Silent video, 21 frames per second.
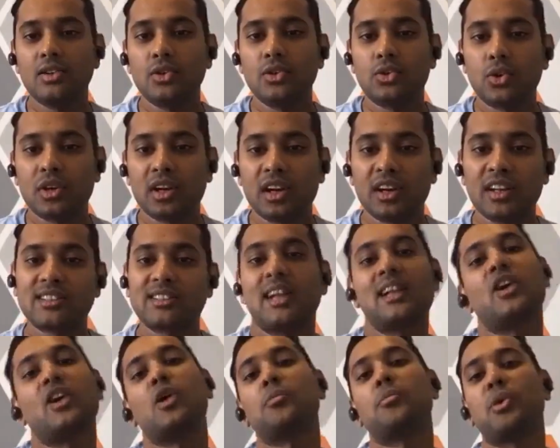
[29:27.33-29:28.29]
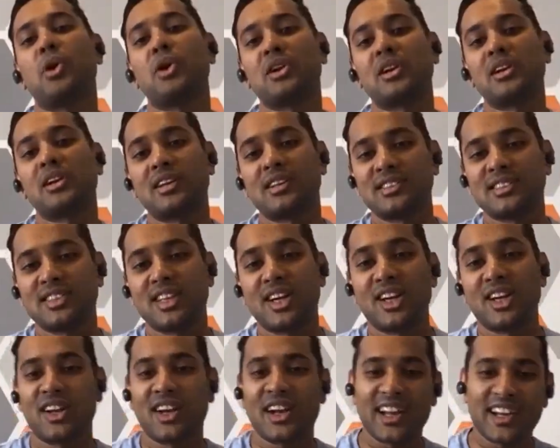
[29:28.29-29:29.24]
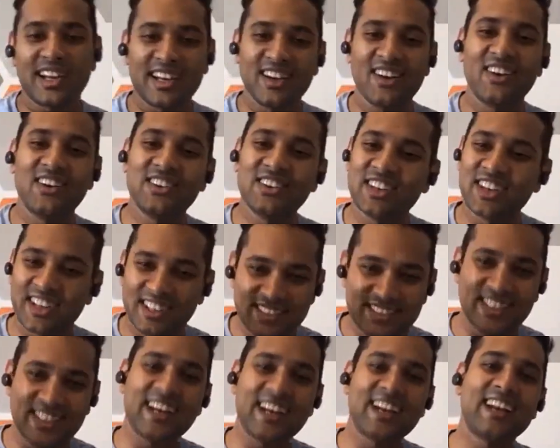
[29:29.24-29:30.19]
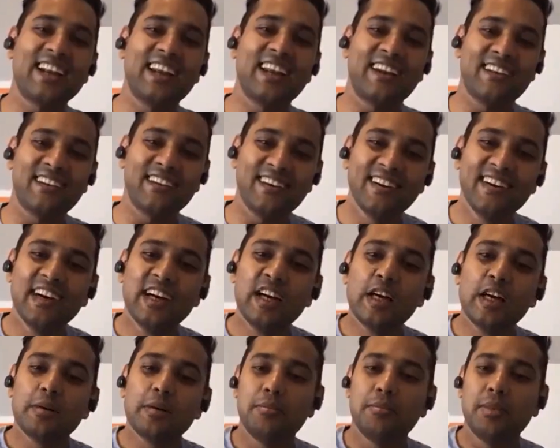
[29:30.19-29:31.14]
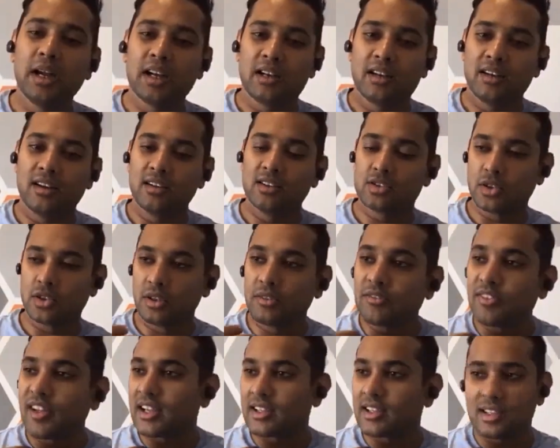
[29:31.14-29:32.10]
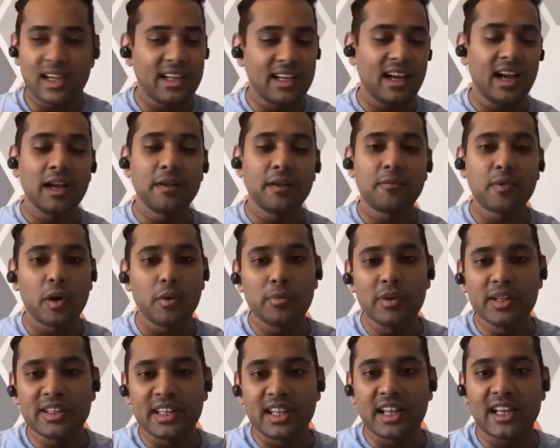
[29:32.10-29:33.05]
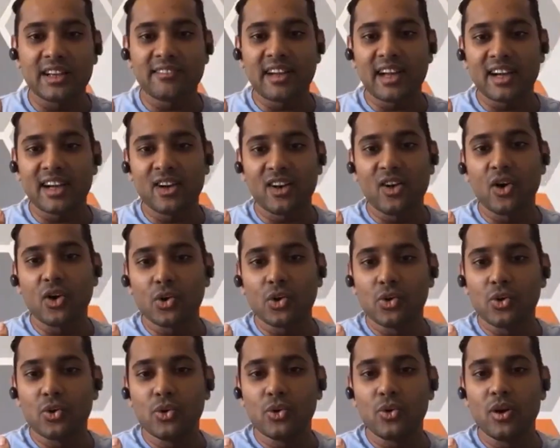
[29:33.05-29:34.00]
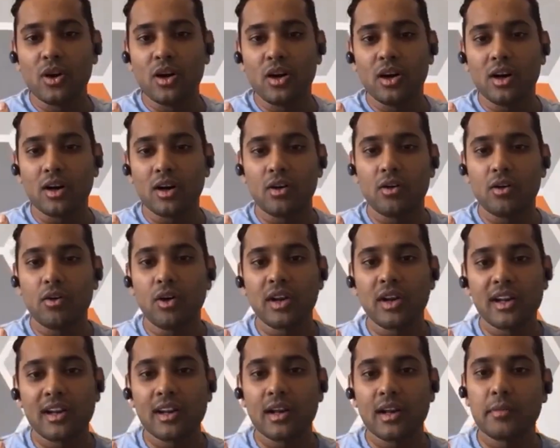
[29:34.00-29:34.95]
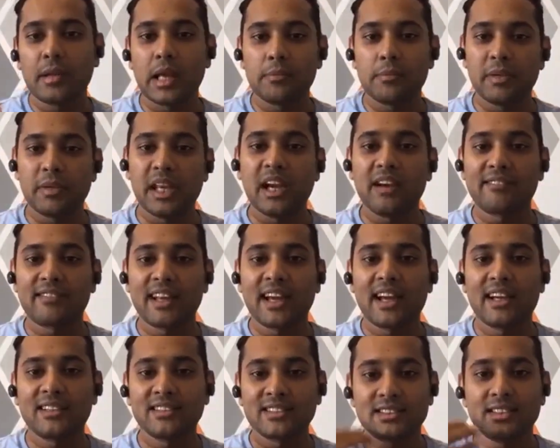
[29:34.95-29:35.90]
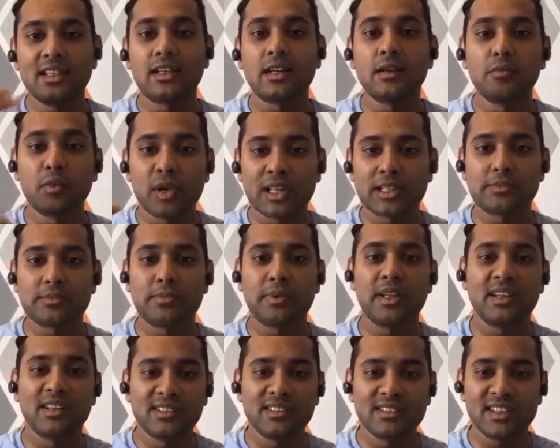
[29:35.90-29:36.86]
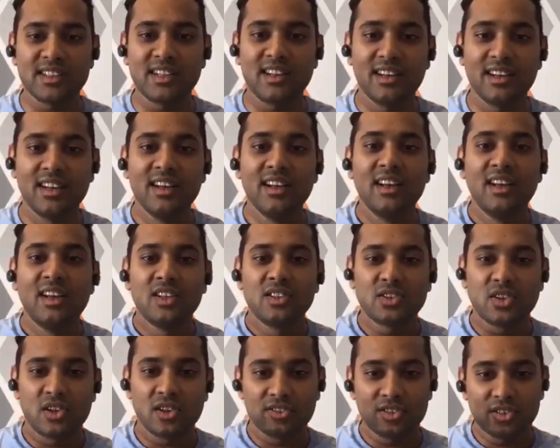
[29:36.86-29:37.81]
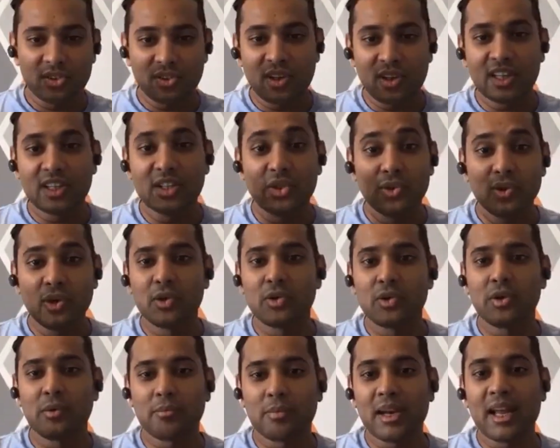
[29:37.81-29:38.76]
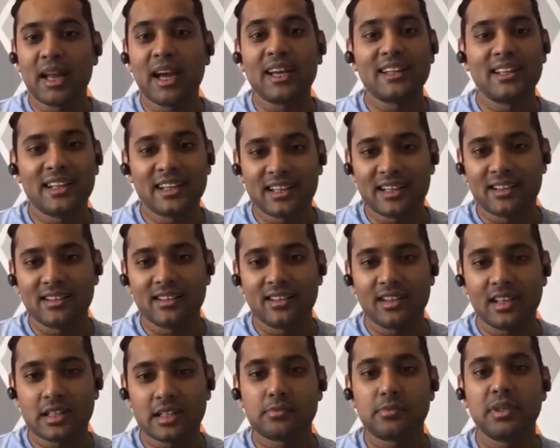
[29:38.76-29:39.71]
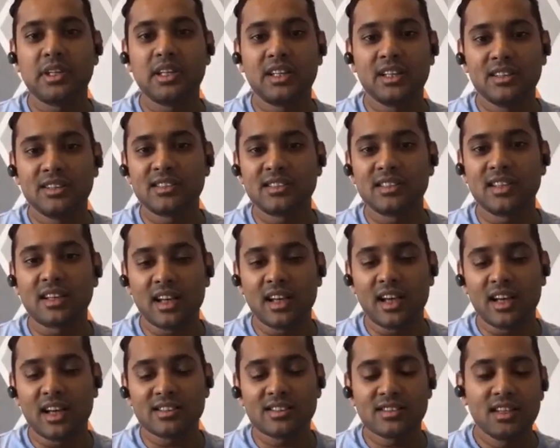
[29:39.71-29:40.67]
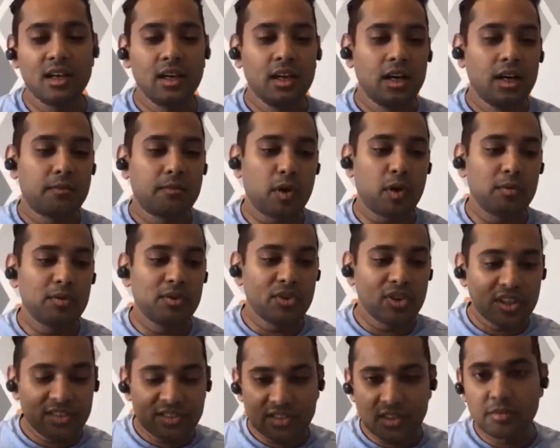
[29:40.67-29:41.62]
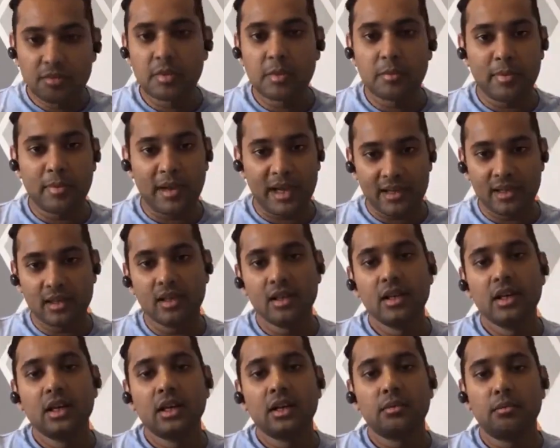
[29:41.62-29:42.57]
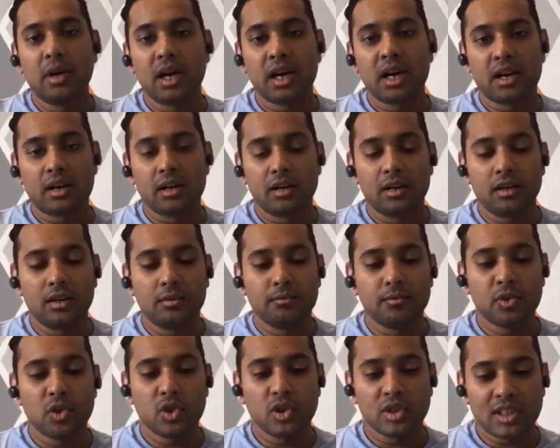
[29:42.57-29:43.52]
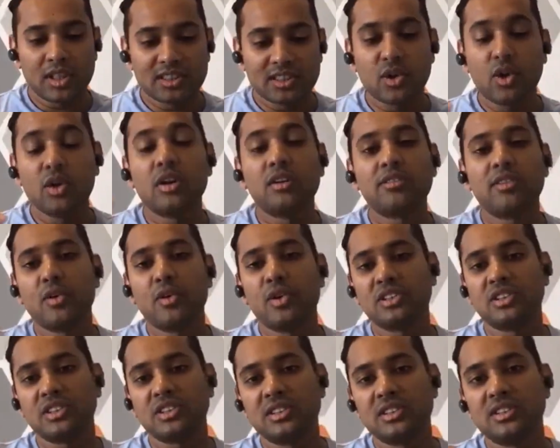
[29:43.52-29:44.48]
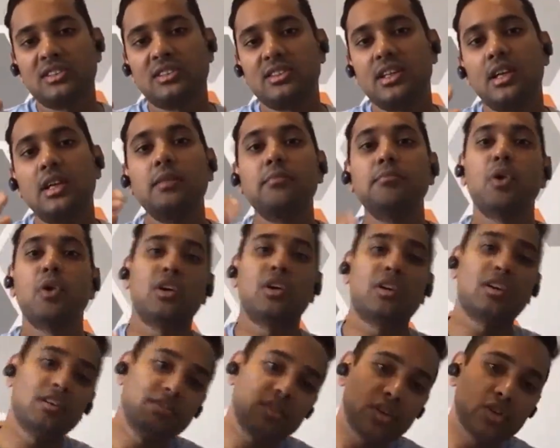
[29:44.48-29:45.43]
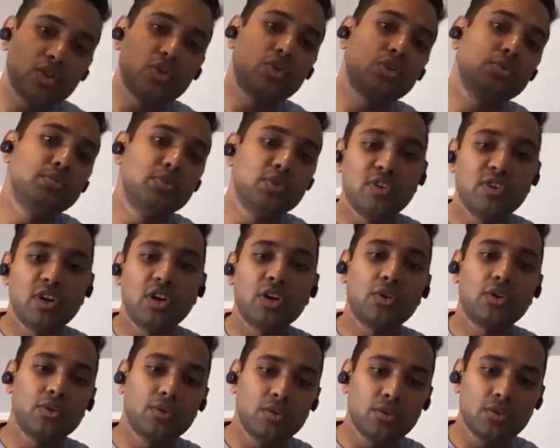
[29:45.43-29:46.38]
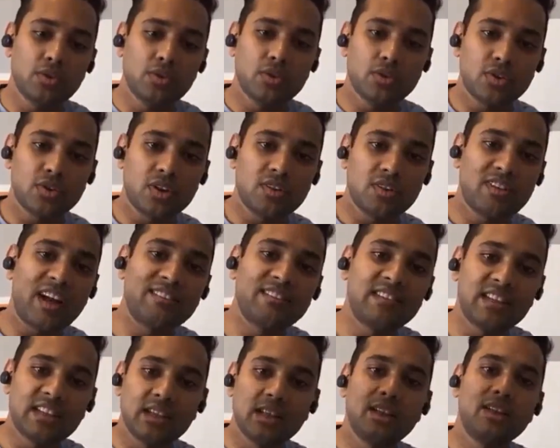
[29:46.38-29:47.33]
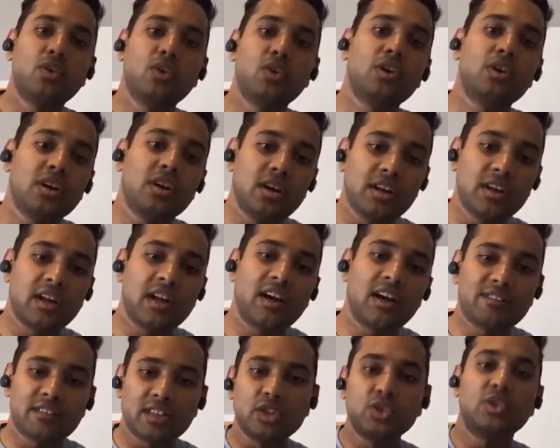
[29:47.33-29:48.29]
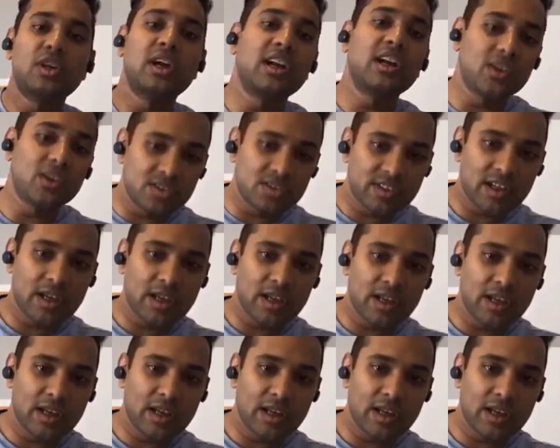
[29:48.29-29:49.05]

You don't understand how important it is now, right now. You'll understand it later. But so, in fact, I probably think if I had gone and done my MBA after I had a little more experience, and sort of, I knew how to apply that experience in class, probably would have served me better. But, that solid foundation is really important for you to move on to, sort of have a really good career after you get out of it.